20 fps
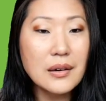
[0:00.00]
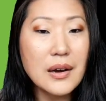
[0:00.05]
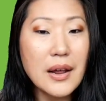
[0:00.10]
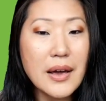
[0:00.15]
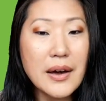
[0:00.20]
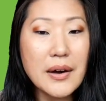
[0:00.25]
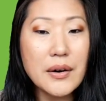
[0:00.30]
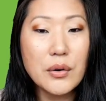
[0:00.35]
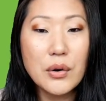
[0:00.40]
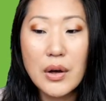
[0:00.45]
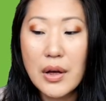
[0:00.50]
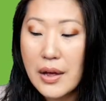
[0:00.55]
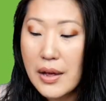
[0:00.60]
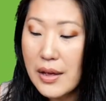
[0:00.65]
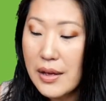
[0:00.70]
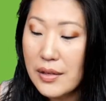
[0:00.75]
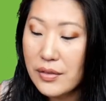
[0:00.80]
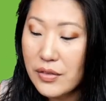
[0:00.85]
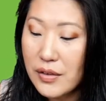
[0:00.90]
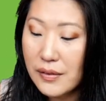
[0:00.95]
Now,
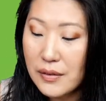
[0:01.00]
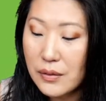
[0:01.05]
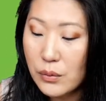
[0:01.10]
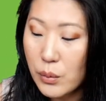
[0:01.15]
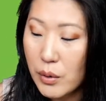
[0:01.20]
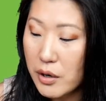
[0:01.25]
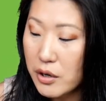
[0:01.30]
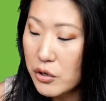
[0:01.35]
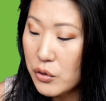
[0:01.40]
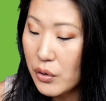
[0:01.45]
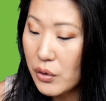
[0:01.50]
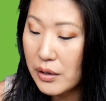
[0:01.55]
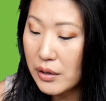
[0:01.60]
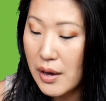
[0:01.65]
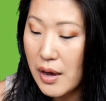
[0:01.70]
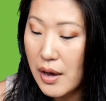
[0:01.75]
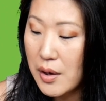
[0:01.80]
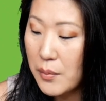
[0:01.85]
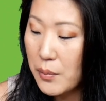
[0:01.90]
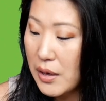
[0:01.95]
this is where you
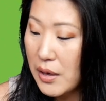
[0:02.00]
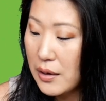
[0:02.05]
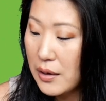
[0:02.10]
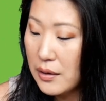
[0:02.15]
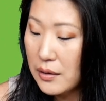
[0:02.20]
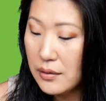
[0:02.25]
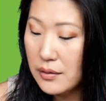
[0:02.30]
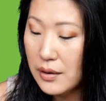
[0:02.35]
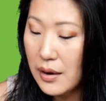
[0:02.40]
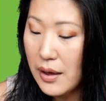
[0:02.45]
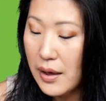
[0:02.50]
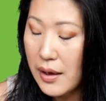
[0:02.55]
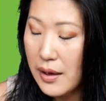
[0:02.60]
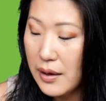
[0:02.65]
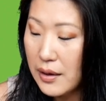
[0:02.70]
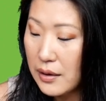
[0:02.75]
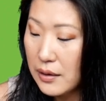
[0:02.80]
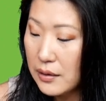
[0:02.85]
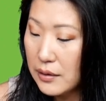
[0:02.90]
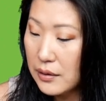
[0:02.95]
could come in
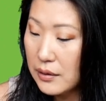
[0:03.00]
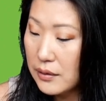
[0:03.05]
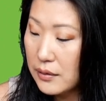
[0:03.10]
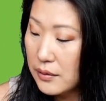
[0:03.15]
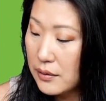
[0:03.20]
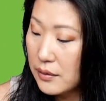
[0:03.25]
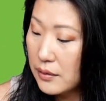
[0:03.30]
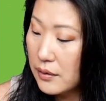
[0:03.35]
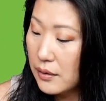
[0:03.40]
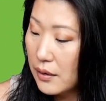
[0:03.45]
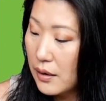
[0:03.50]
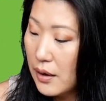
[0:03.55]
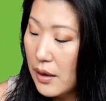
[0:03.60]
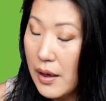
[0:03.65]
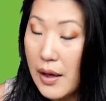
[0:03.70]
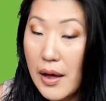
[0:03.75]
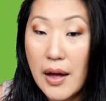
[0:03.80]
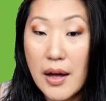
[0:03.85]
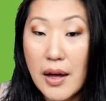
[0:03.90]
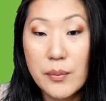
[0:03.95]
and
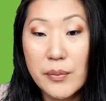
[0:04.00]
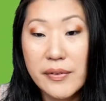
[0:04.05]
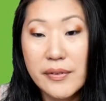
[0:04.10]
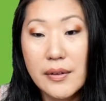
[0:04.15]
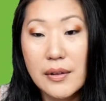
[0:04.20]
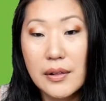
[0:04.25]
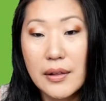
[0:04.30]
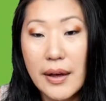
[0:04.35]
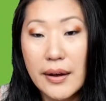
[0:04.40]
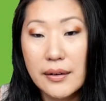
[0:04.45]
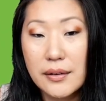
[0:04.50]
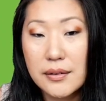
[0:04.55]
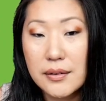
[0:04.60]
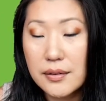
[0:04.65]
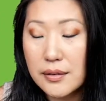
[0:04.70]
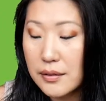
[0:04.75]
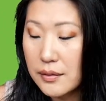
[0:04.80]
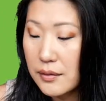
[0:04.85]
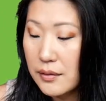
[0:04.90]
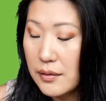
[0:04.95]
um,
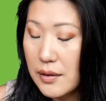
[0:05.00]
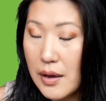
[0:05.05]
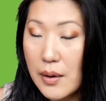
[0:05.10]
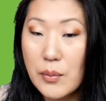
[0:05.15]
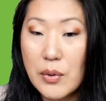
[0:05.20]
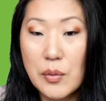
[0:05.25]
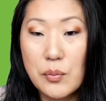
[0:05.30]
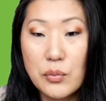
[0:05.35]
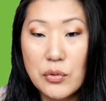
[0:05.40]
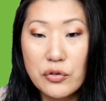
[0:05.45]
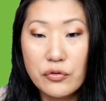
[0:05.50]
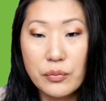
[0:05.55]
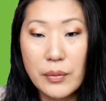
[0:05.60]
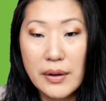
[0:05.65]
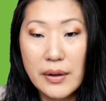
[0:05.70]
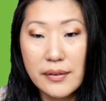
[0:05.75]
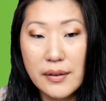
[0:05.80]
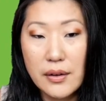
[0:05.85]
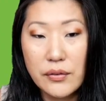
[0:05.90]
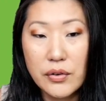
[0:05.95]
select, I'm gonna
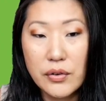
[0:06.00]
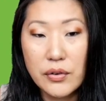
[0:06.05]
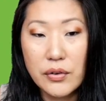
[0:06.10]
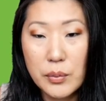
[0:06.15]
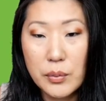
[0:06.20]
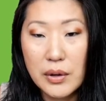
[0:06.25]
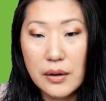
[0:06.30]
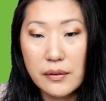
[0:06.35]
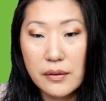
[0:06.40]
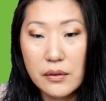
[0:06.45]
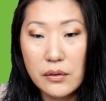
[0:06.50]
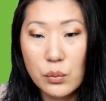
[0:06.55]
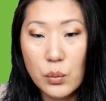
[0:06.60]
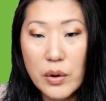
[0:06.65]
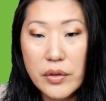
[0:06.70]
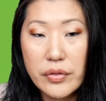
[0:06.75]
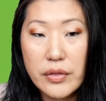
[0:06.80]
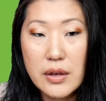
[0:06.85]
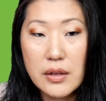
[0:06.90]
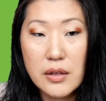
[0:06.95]
move myself here because
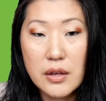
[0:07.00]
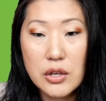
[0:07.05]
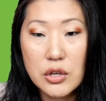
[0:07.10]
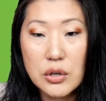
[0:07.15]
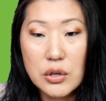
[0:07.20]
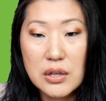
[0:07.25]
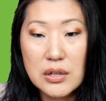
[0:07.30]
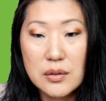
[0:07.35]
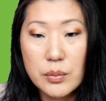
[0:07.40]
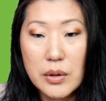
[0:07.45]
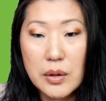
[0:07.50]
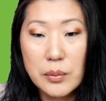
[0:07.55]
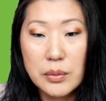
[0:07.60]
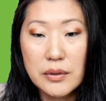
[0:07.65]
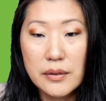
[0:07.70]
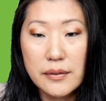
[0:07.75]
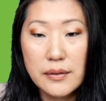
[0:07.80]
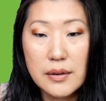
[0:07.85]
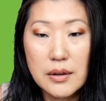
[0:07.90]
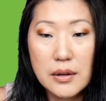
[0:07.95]
there's one thing that you need to be
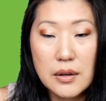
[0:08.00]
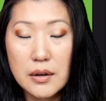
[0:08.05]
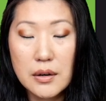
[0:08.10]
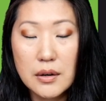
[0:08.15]
able to see